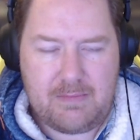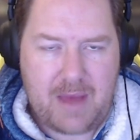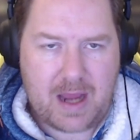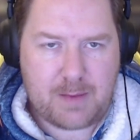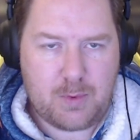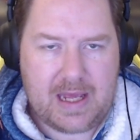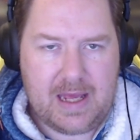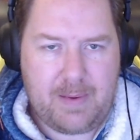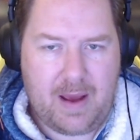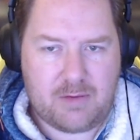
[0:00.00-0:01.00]
MacBook
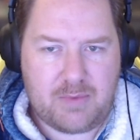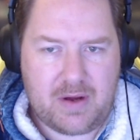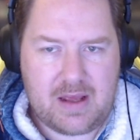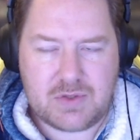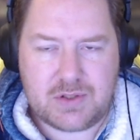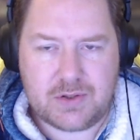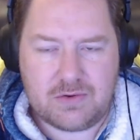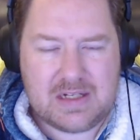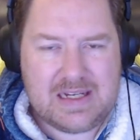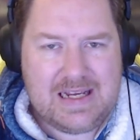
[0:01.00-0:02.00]
Air powered by
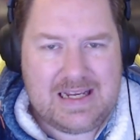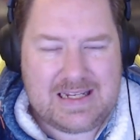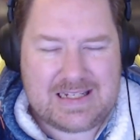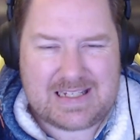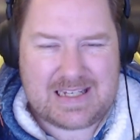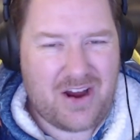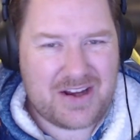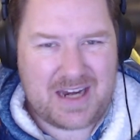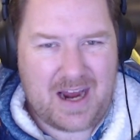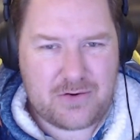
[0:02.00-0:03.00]
M2 is
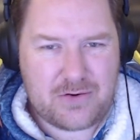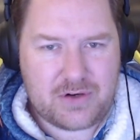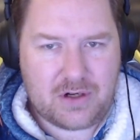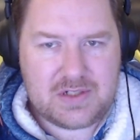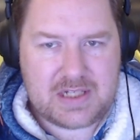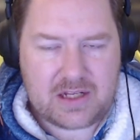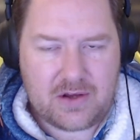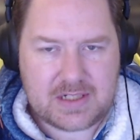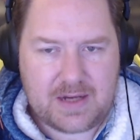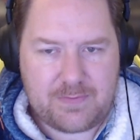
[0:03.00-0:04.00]
$1,900, and it
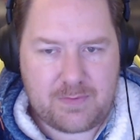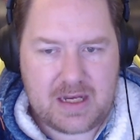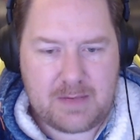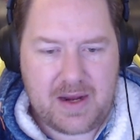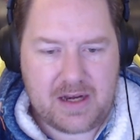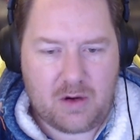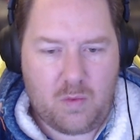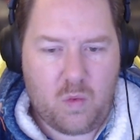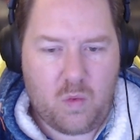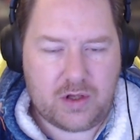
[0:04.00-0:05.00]
goes up from there depending
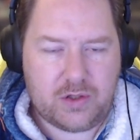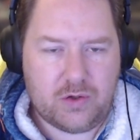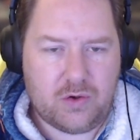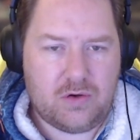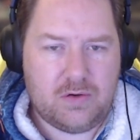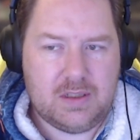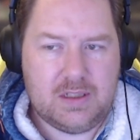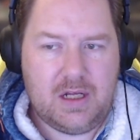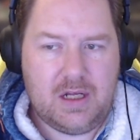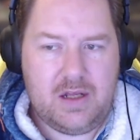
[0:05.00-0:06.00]
on what you're
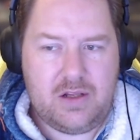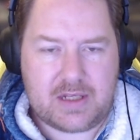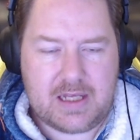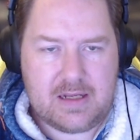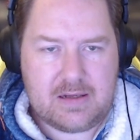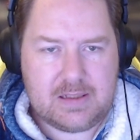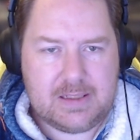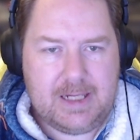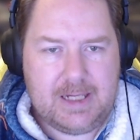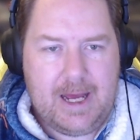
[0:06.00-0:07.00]
getting.
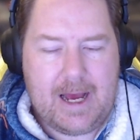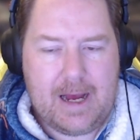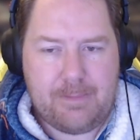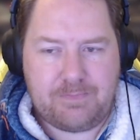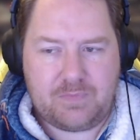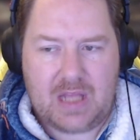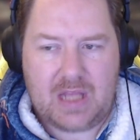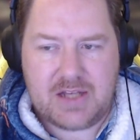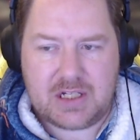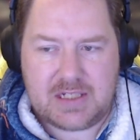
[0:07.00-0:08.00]

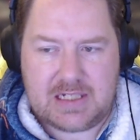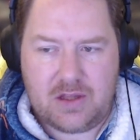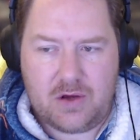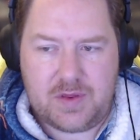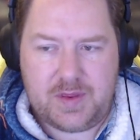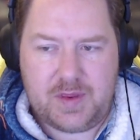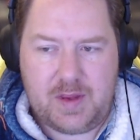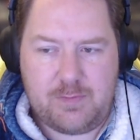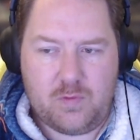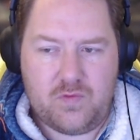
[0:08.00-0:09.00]
As you can see, though,
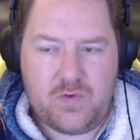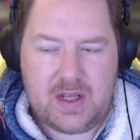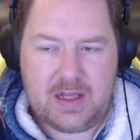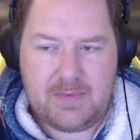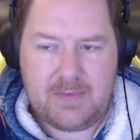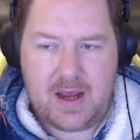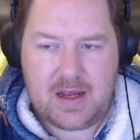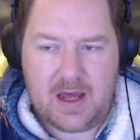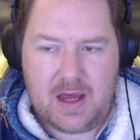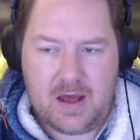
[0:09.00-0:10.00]
they've really
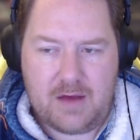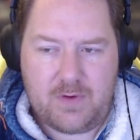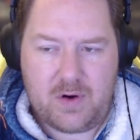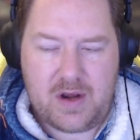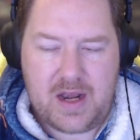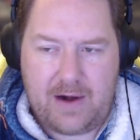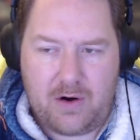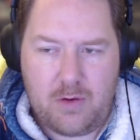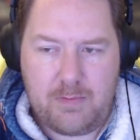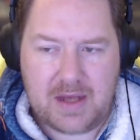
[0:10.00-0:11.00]
made a very narrow